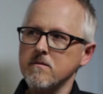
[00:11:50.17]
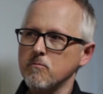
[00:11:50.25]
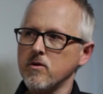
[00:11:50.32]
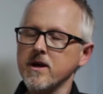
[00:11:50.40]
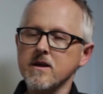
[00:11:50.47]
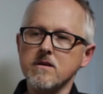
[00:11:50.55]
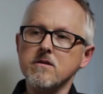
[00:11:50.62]

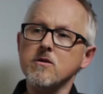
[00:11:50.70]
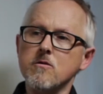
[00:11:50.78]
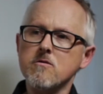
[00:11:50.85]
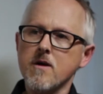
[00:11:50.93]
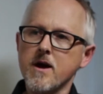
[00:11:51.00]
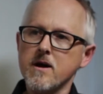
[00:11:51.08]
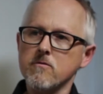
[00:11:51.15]
breaking new
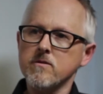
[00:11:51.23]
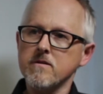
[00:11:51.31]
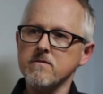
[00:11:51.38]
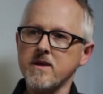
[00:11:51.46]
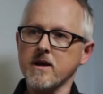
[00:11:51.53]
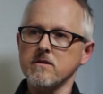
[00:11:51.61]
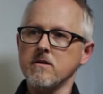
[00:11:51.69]
ground in
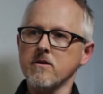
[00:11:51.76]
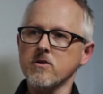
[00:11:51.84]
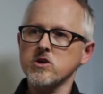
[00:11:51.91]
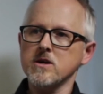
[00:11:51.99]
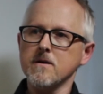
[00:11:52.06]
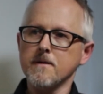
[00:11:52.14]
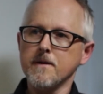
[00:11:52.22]

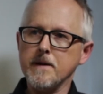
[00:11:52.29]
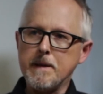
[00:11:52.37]
technology,